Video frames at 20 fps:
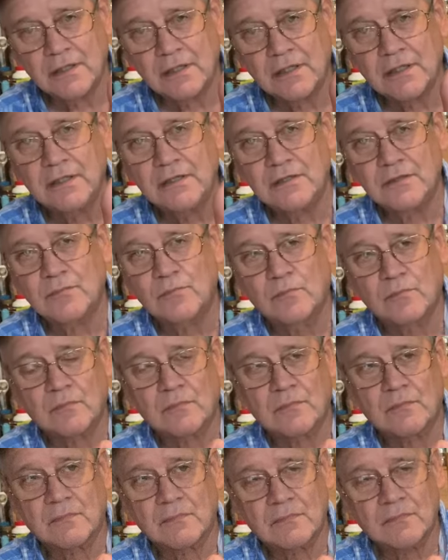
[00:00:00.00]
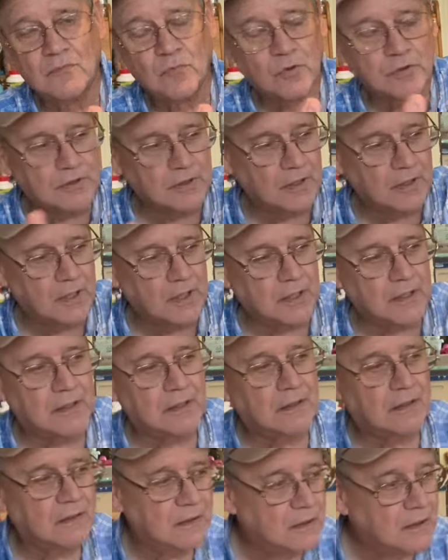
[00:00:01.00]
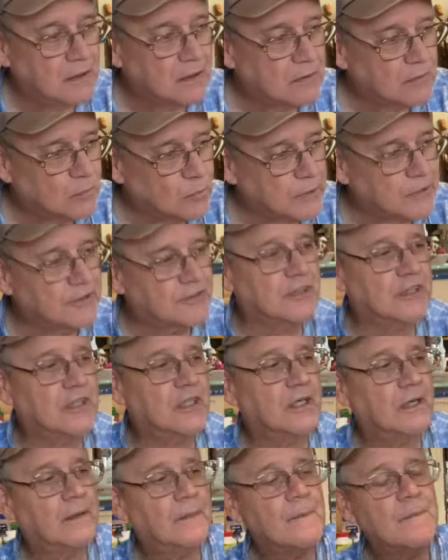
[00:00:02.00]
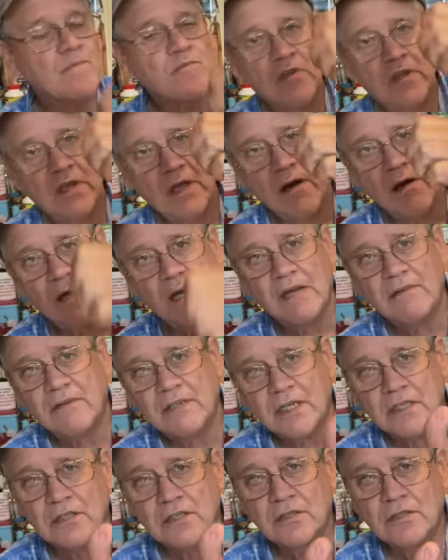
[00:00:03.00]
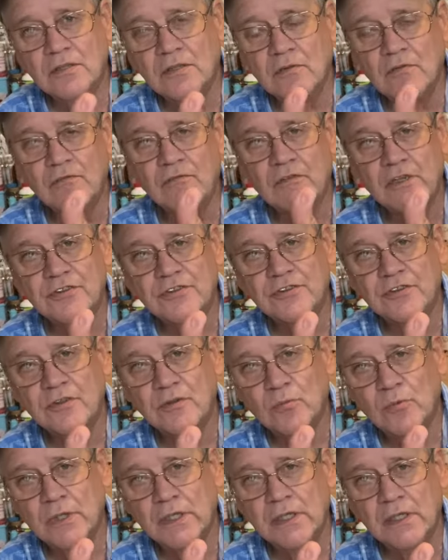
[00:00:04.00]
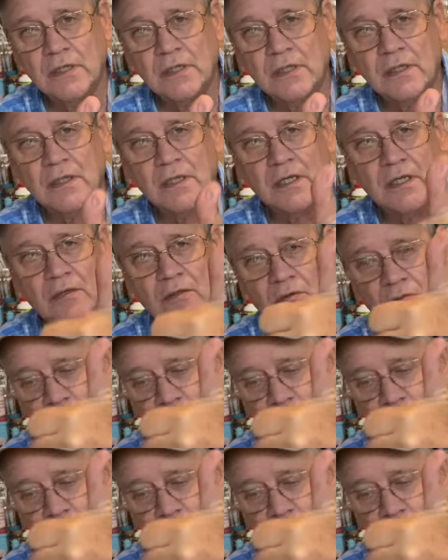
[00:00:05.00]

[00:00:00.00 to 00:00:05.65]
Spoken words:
good, what's today? Wednesday. Y'all have a good rest of the week, and